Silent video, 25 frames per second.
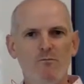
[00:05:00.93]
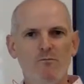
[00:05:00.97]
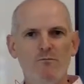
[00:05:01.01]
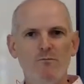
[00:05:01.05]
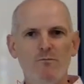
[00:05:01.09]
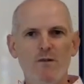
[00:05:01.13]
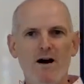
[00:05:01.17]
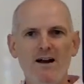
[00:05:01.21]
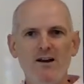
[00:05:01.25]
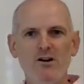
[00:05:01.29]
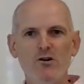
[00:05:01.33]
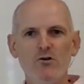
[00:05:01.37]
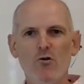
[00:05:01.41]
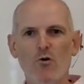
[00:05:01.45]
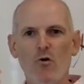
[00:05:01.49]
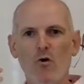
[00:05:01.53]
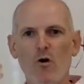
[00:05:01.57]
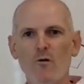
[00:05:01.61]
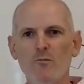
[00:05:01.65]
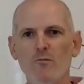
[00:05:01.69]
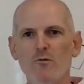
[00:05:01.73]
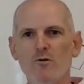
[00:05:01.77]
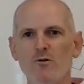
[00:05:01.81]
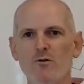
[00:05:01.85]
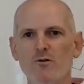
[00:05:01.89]
my
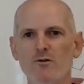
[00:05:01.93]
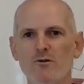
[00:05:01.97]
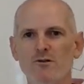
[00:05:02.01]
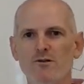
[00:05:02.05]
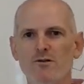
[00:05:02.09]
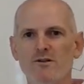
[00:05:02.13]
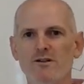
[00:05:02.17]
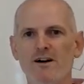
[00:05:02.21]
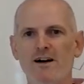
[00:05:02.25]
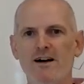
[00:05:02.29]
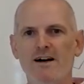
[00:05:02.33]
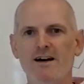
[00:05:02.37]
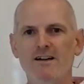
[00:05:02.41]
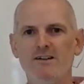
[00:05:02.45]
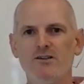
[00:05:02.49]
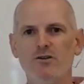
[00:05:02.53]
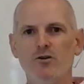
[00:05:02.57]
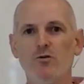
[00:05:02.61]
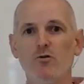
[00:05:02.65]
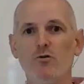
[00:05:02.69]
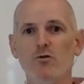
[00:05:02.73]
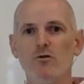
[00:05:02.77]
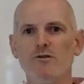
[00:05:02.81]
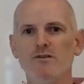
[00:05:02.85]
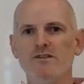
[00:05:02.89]
normal
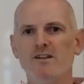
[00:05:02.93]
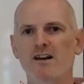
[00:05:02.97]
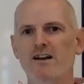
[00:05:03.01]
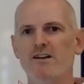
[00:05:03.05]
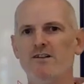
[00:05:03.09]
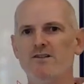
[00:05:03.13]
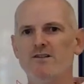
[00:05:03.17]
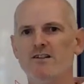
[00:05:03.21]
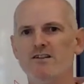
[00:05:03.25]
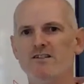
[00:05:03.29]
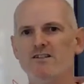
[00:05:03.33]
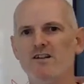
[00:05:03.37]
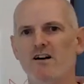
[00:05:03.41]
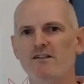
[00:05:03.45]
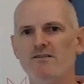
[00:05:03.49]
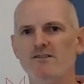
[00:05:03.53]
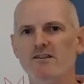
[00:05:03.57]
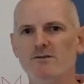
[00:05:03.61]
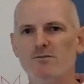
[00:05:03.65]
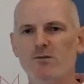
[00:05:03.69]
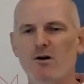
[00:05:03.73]
tools that I use to solve these